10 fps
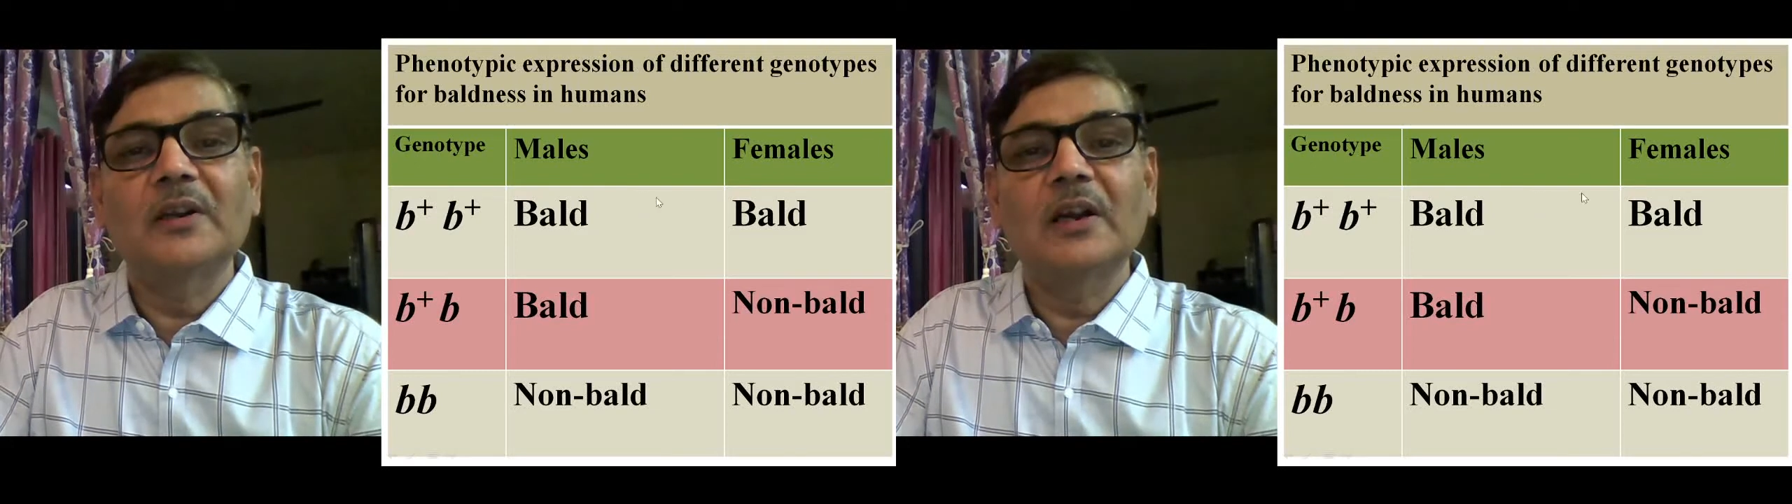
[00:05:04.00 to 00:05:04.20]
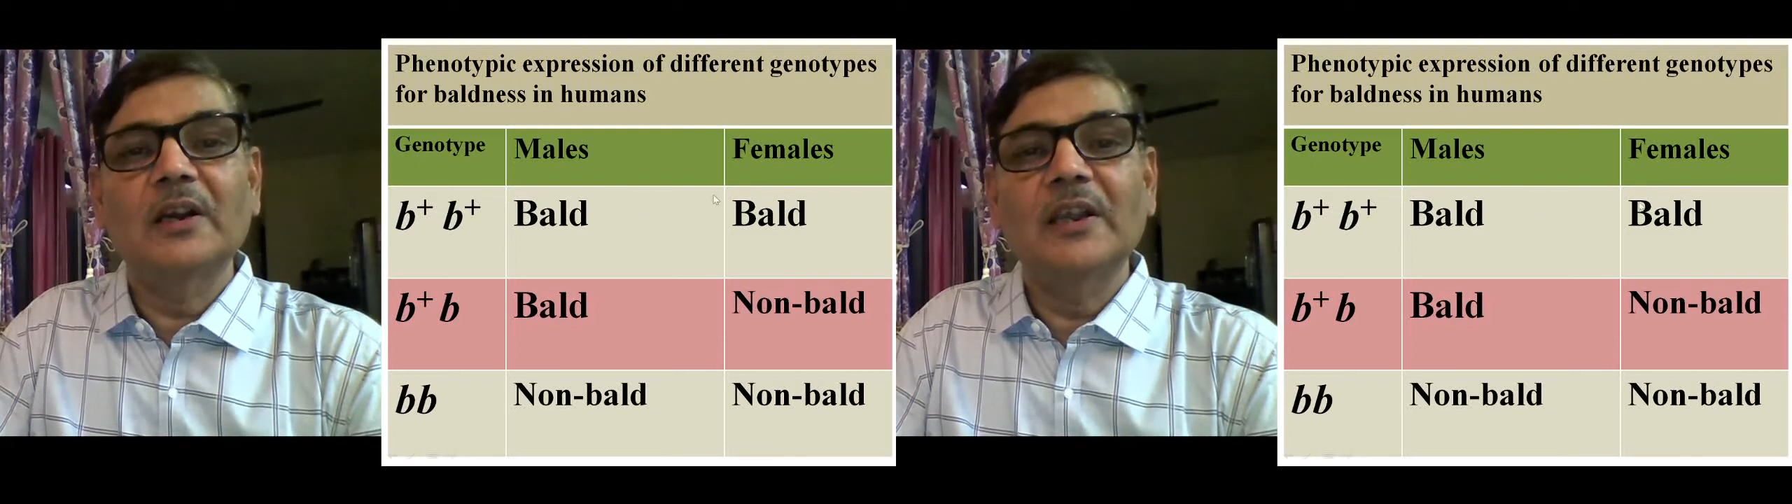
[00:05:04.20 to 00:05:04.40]

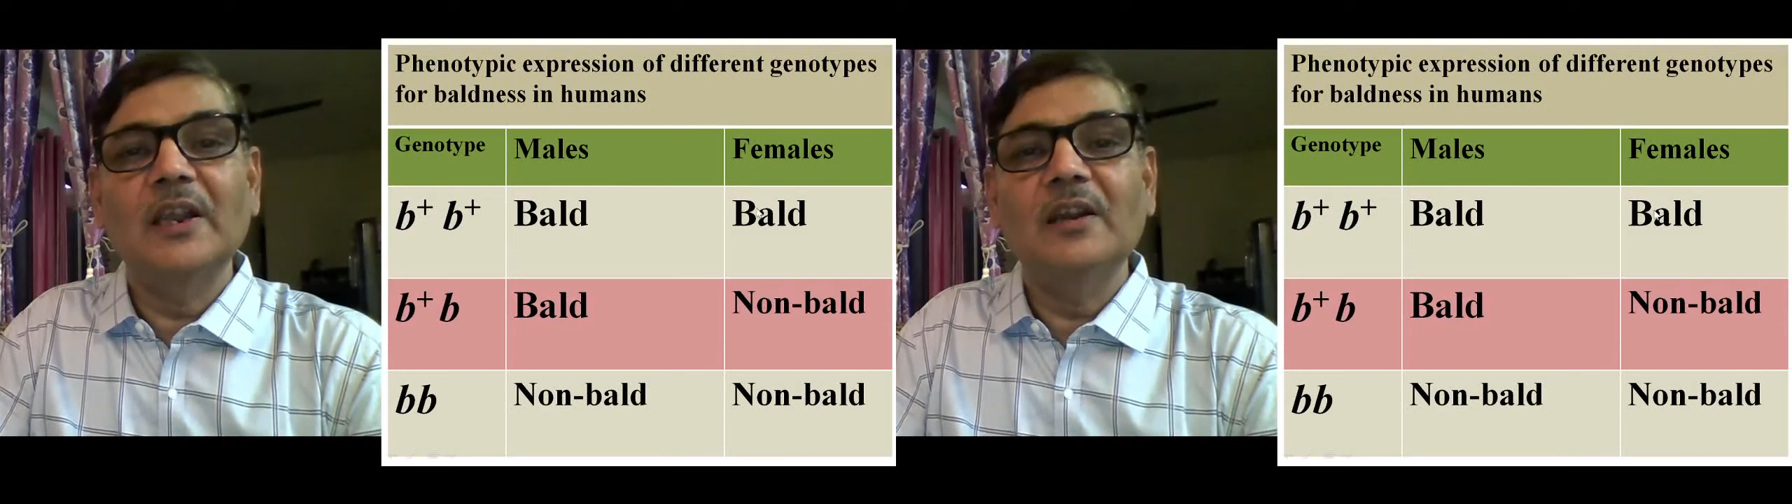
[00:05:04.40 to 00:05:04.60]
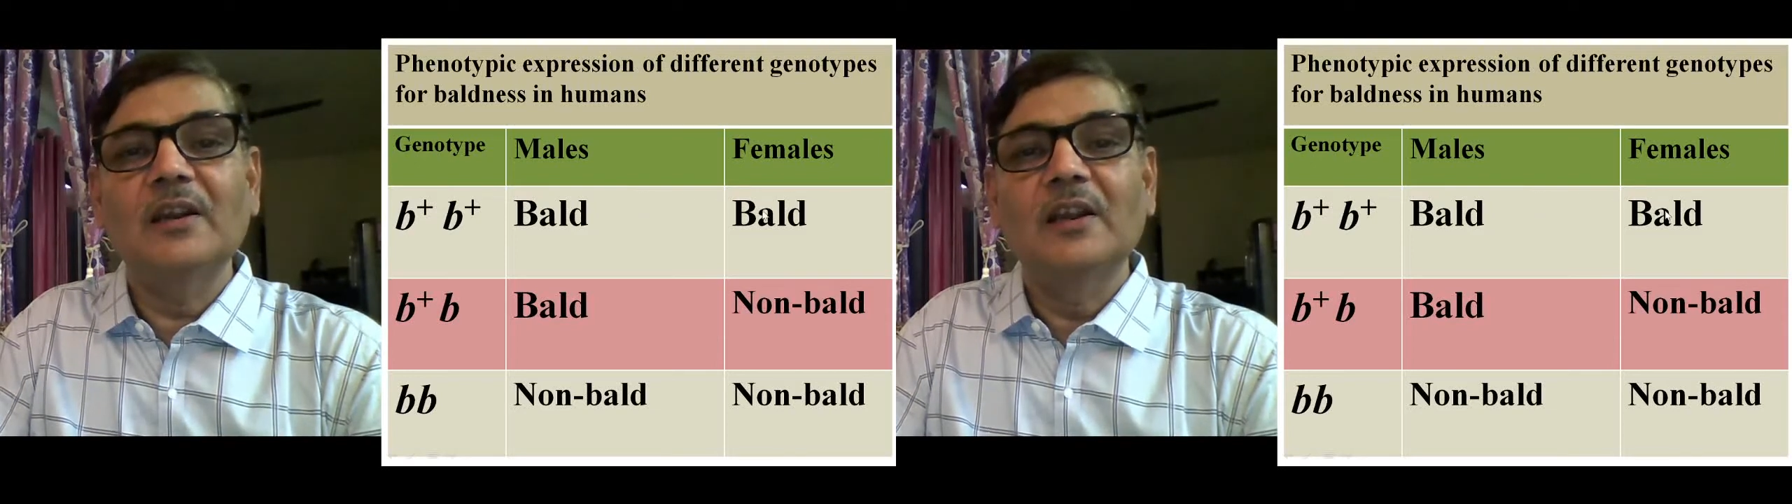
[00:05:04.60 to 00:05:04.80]

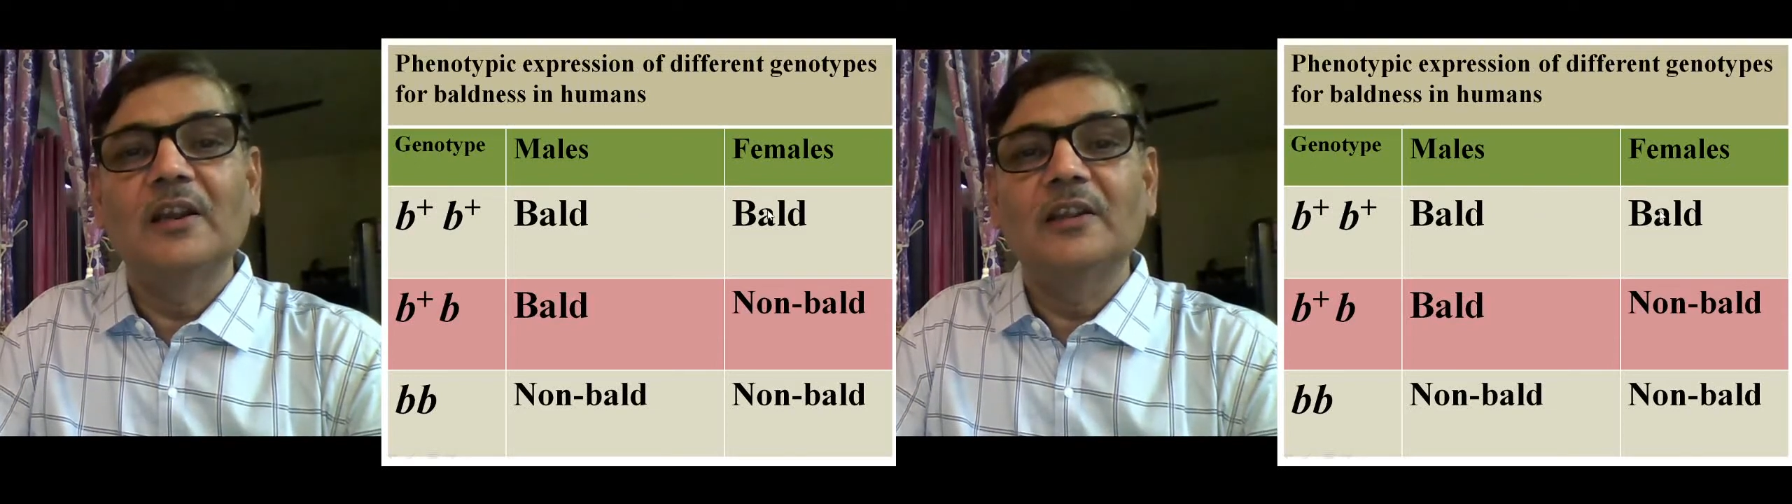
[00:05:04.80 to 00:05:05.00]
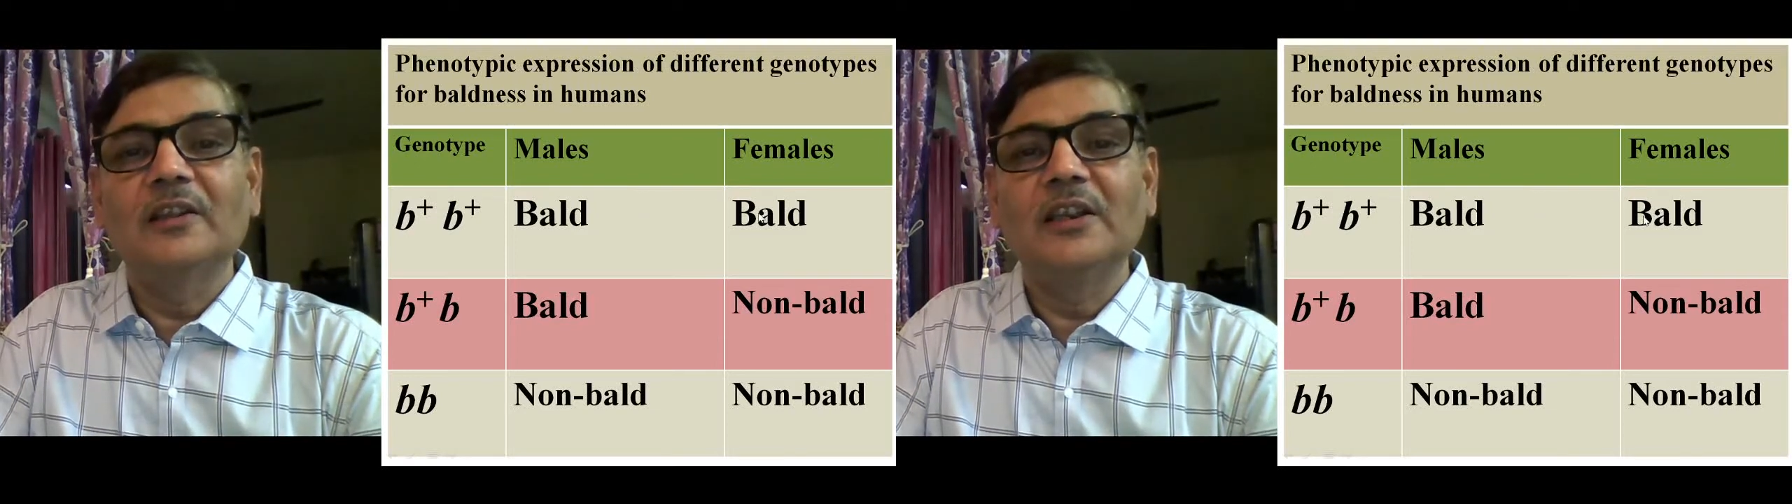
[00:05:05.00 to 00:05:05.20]
again the